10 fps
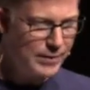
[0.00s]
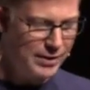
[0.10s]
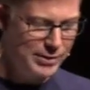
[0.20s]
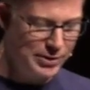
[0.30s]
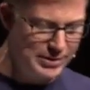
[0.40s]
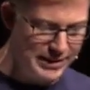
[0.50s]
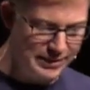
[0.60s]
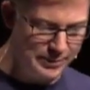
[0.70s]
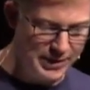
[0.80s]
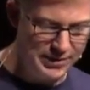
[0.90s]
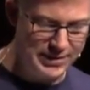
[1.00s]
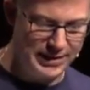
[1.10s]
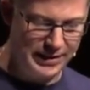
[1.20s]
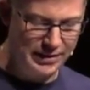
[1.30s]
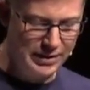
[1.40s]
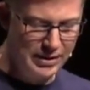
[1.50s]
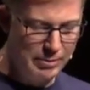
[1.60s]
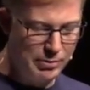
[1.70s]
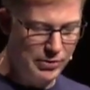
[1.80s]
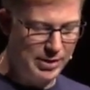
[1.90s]
It turns out we could say
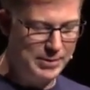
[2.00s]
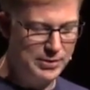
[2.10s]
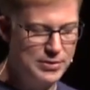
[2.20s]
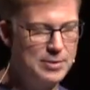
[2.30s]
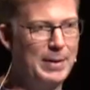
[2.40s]
programming user